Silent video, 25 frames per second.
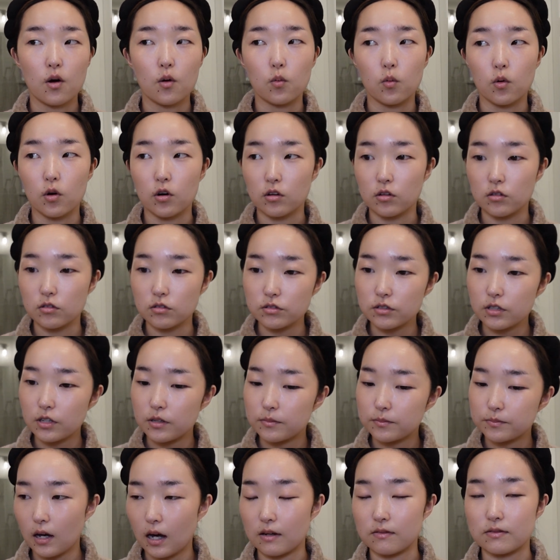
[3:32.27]
world,
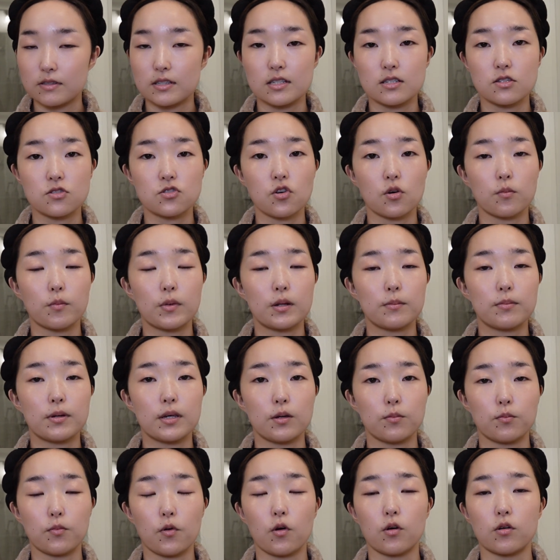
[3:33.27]
I've seen so many
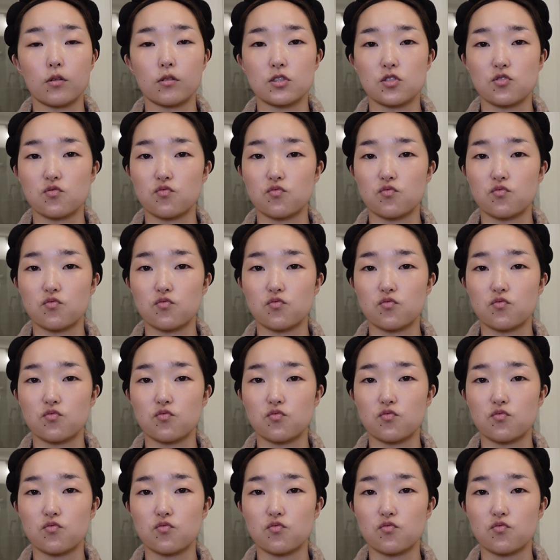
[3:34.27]
people who's